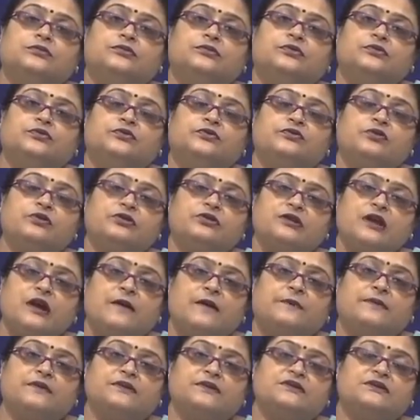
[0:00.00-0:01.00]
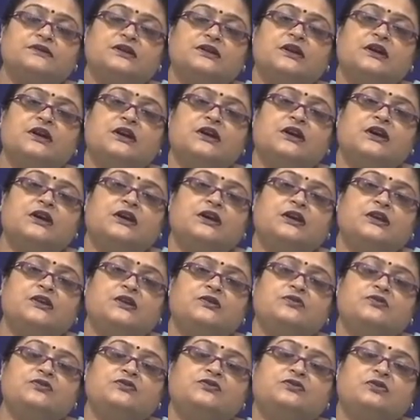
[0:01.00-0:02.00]
what happens,
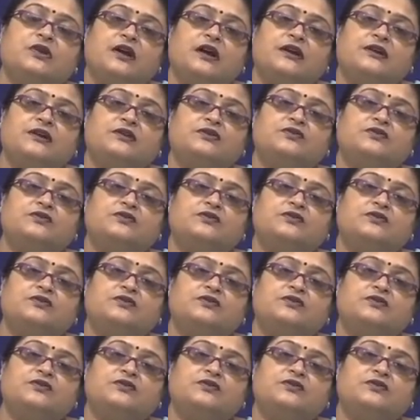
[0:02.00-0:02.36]
you try